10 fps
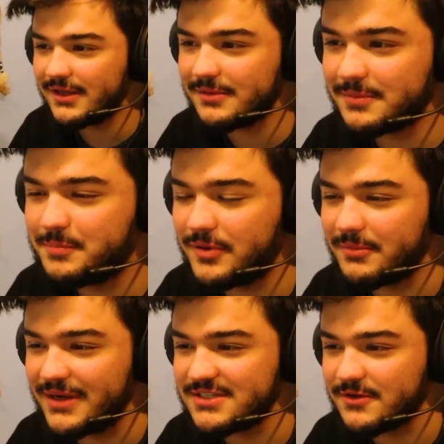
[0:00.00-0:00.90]
I
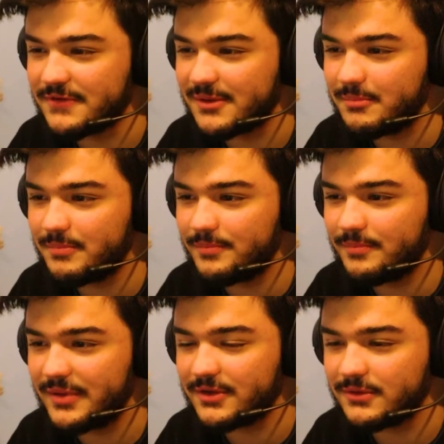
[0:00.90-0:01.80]
put myself in a
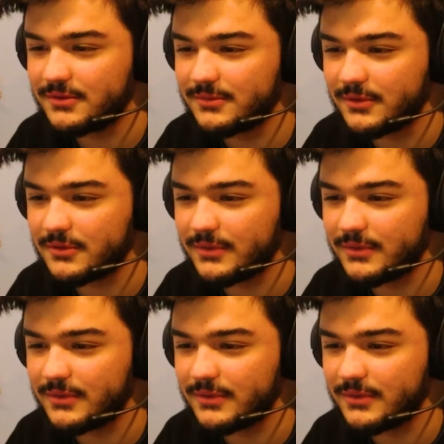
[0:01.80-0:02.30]
pickle real